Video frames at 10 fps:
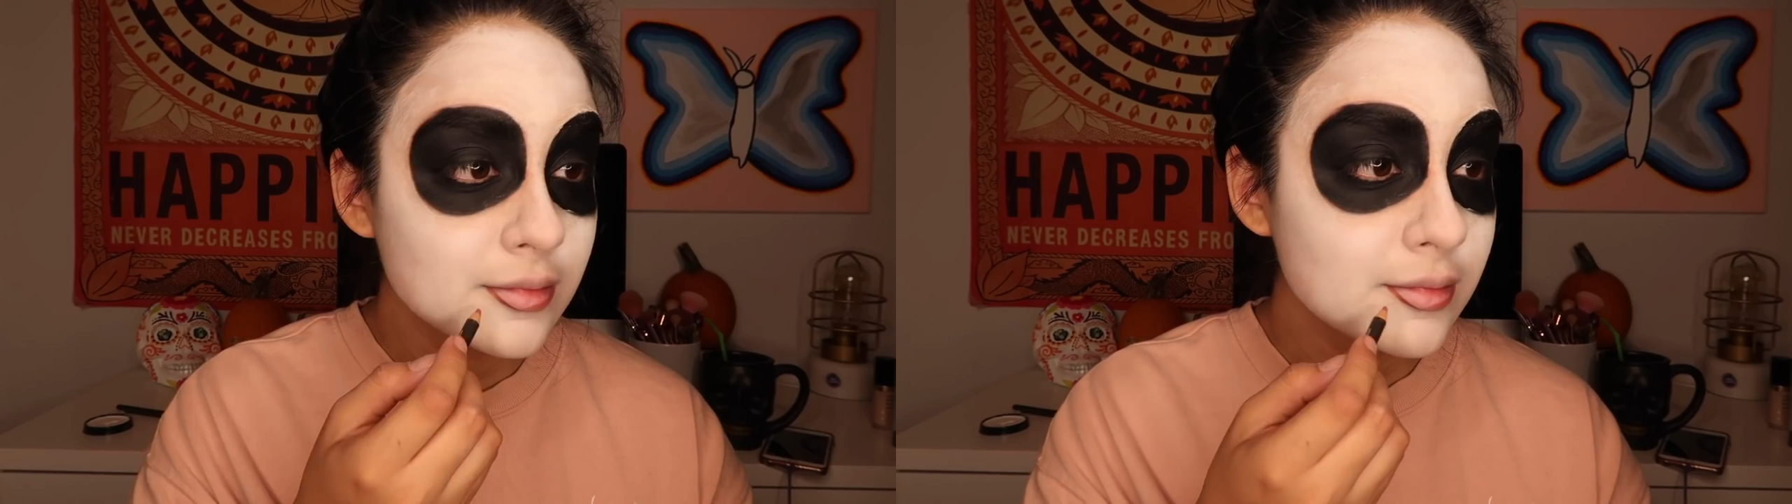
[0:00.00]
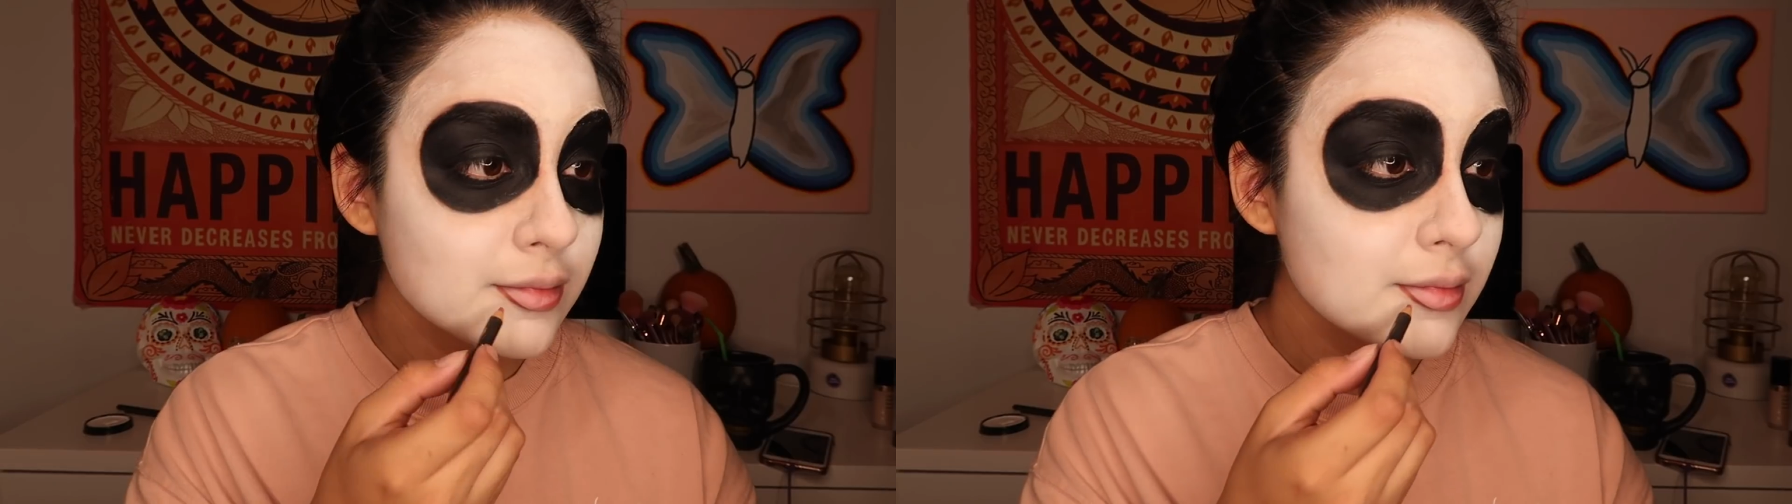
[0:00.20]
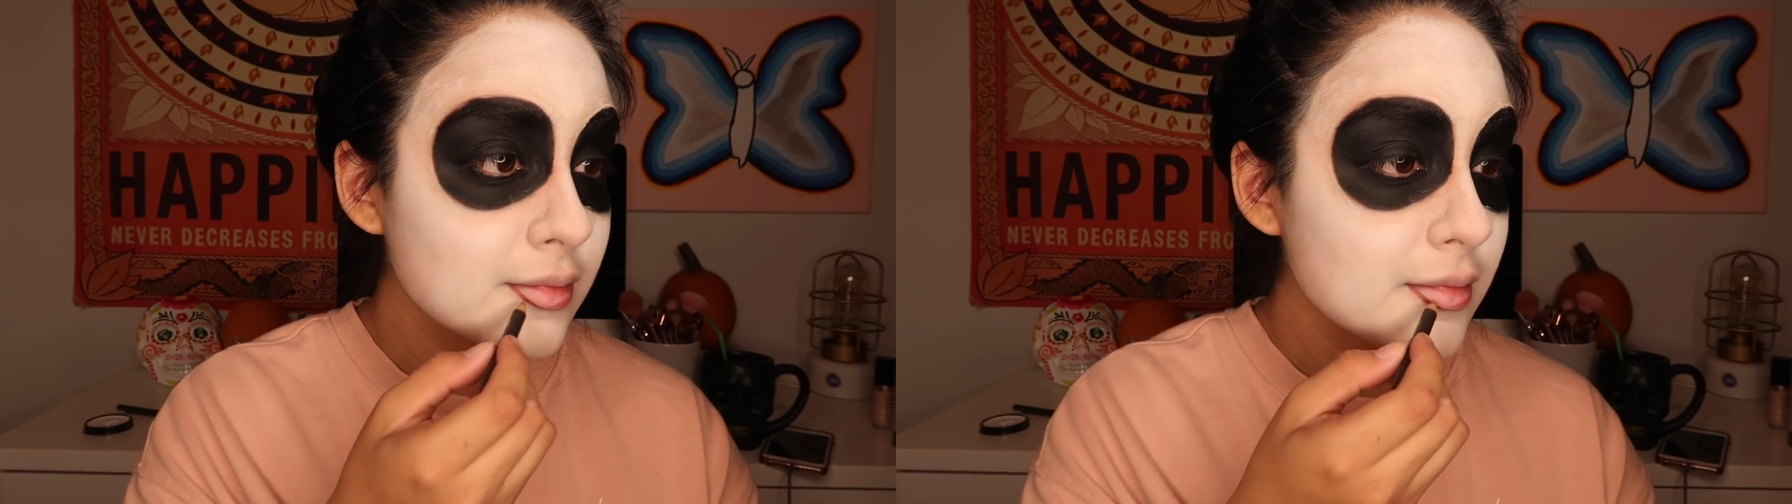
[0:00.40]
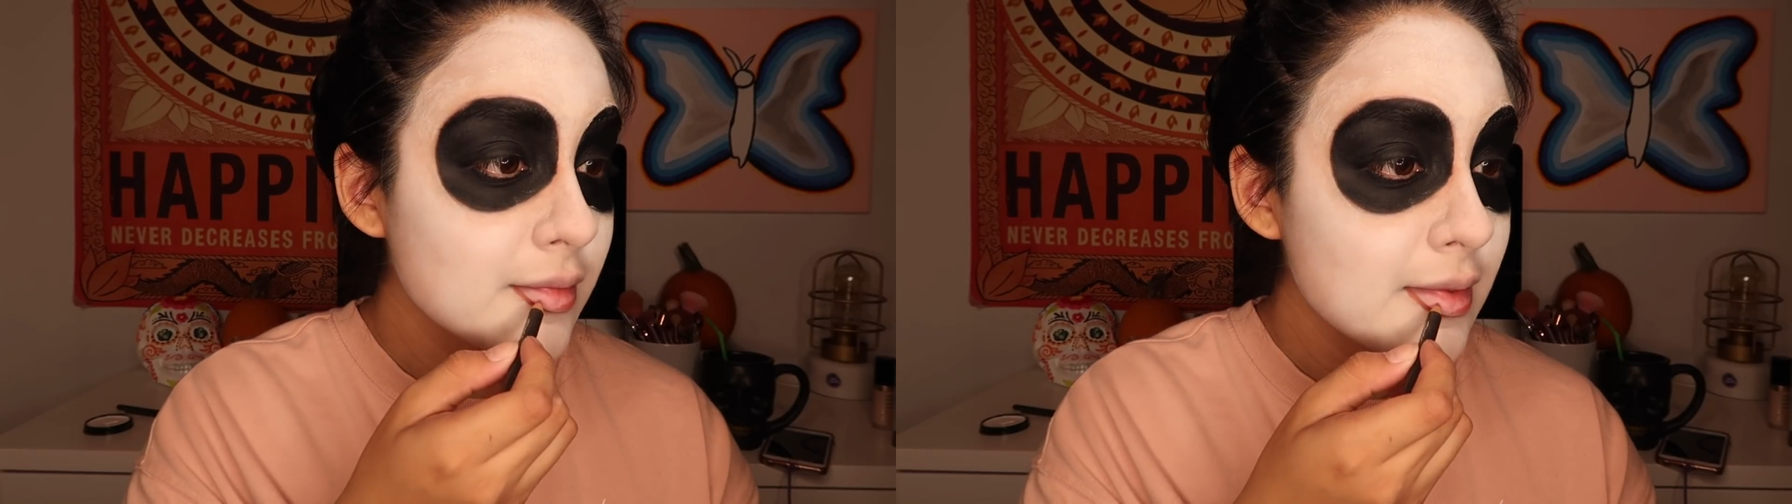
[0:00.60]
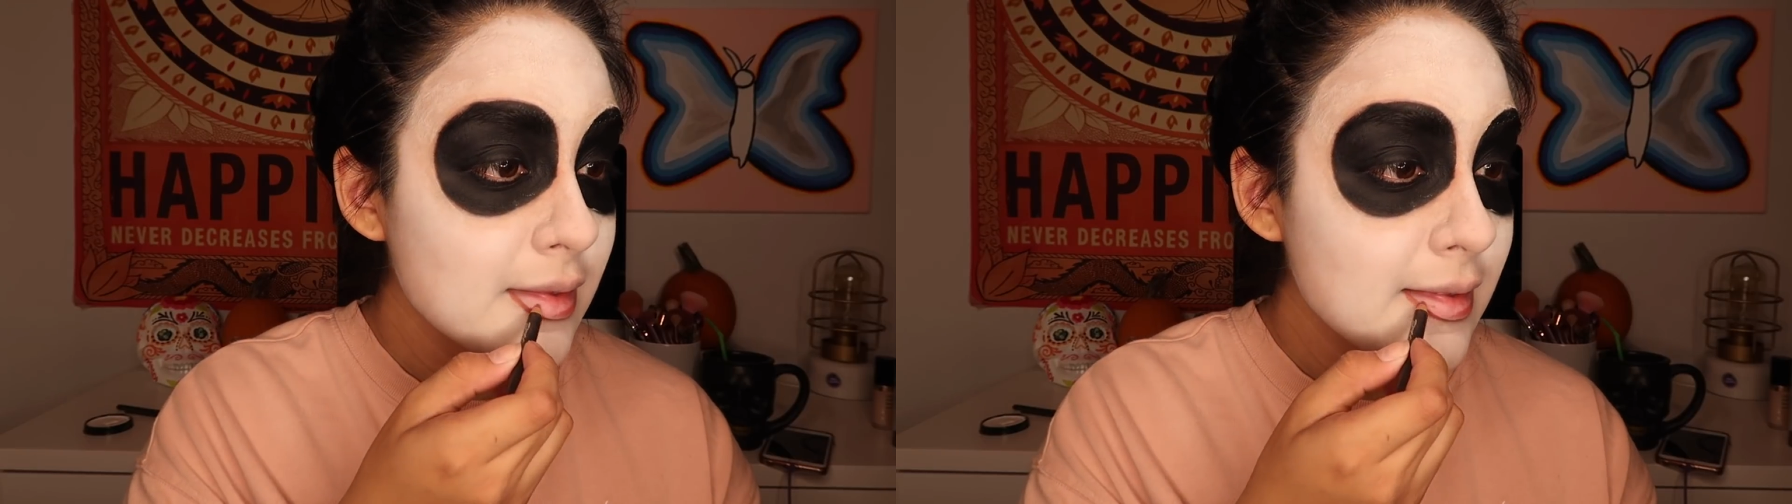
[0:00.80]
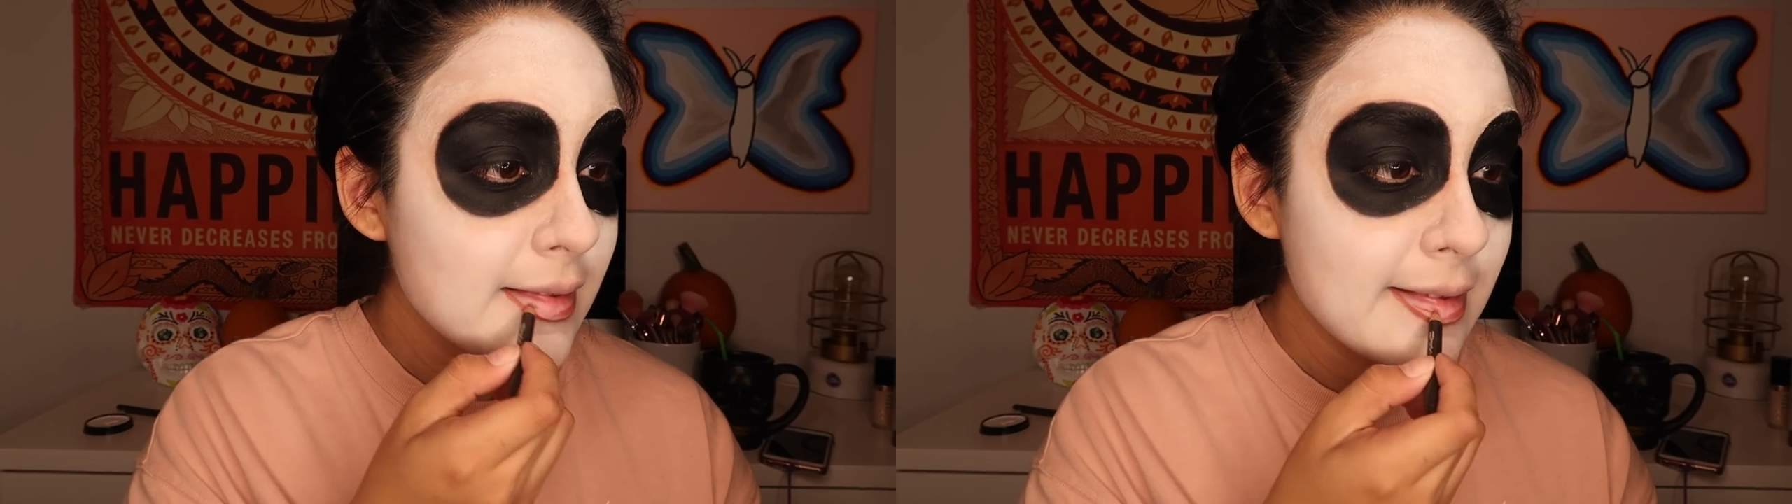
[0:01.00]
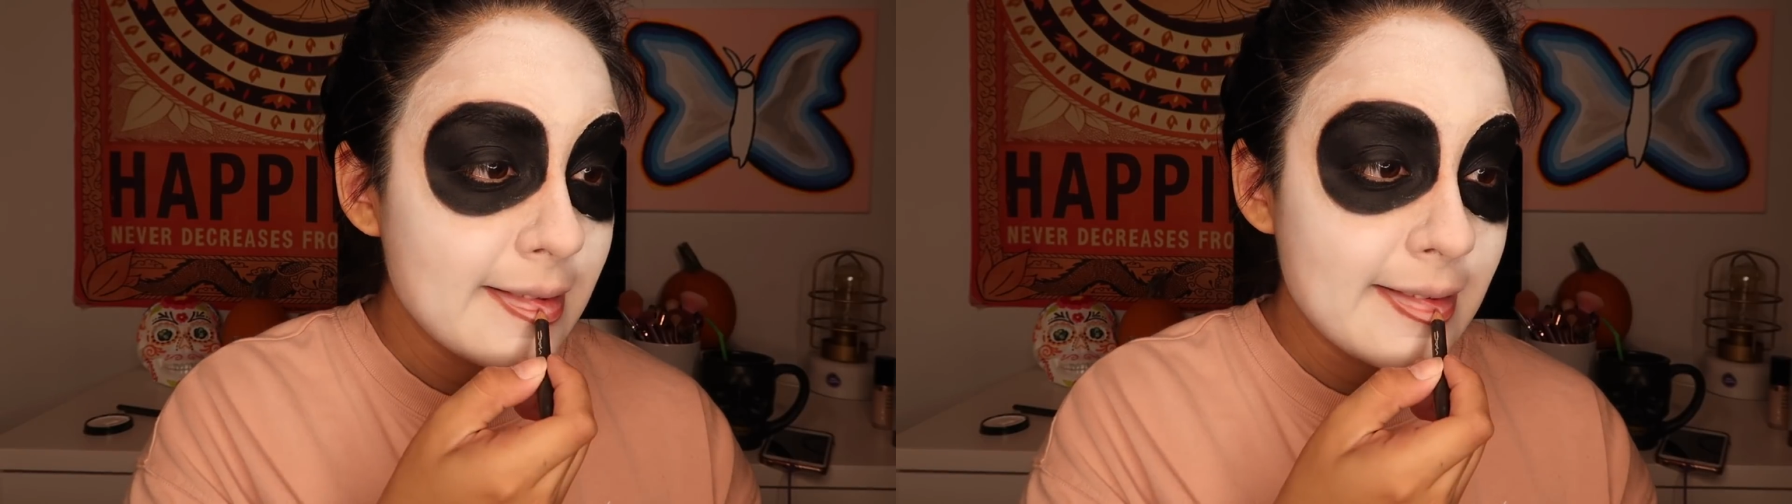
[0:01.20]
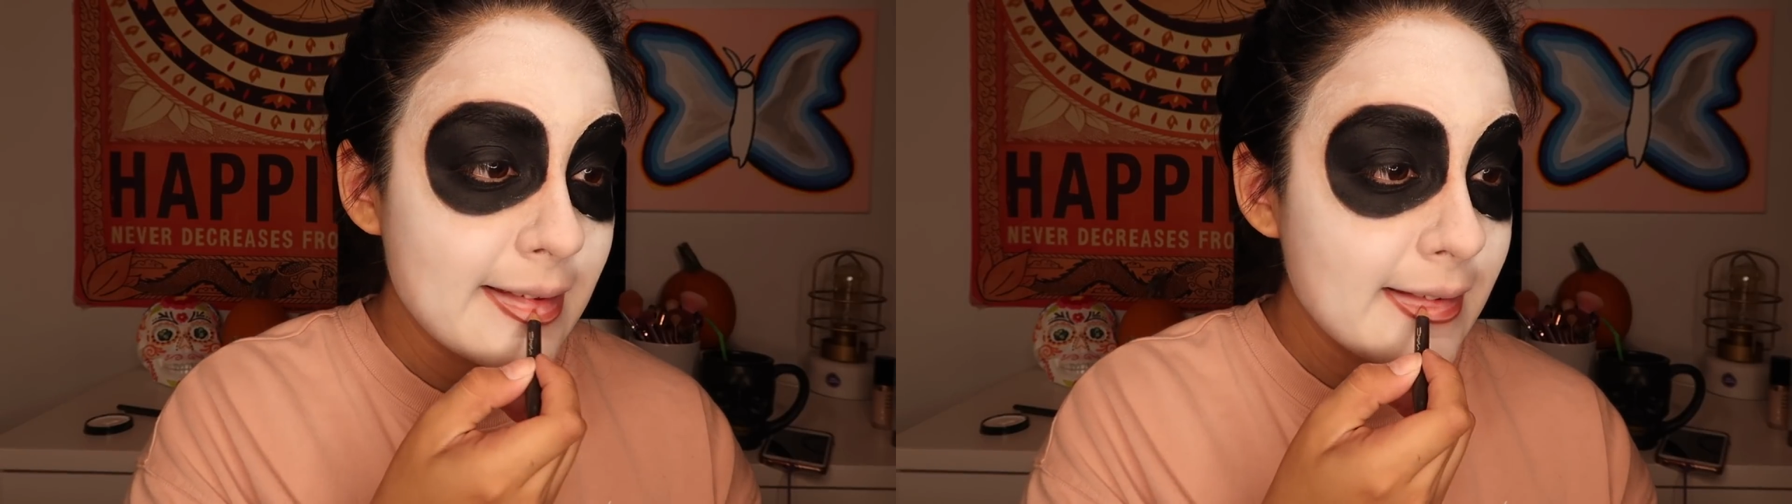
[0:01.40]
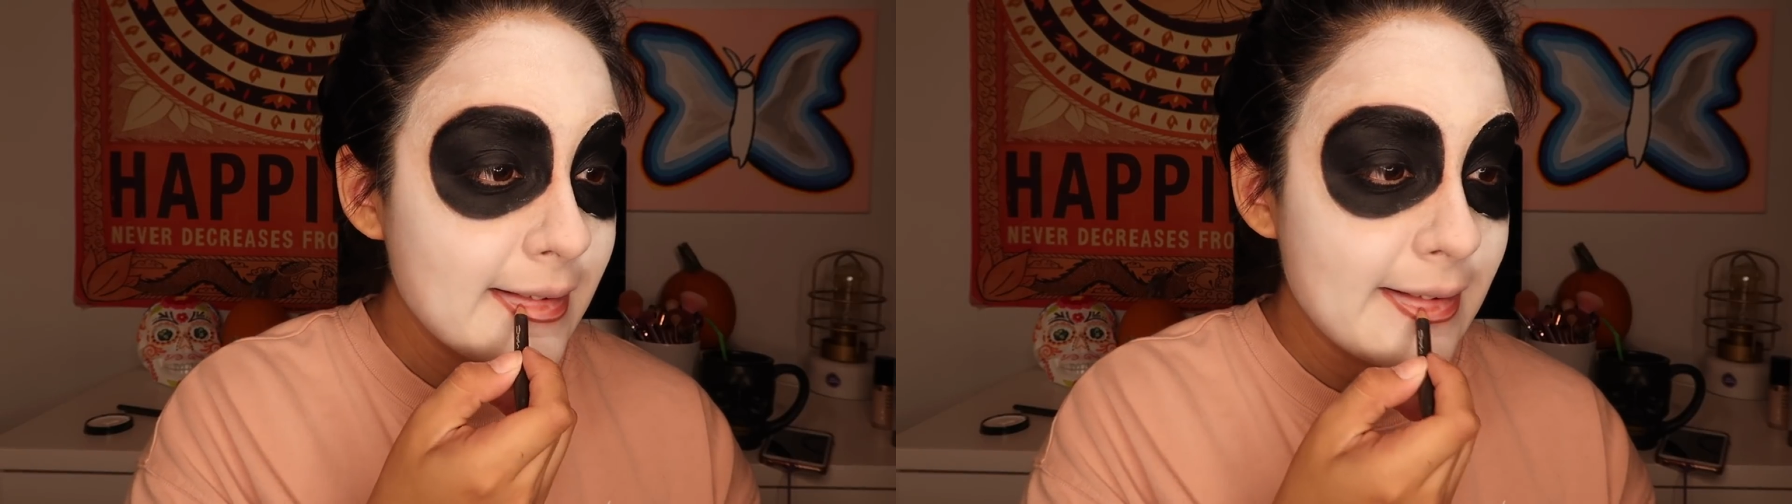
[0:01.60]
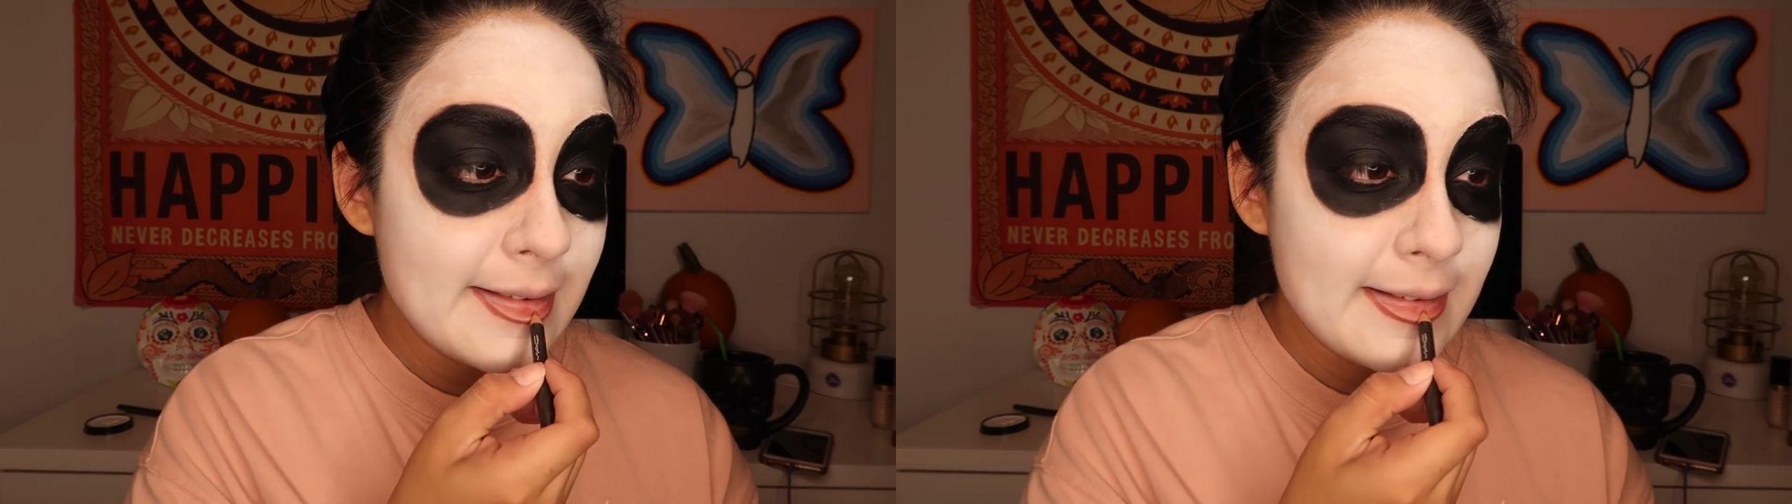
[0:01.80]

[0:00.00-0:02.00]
end up changing it just because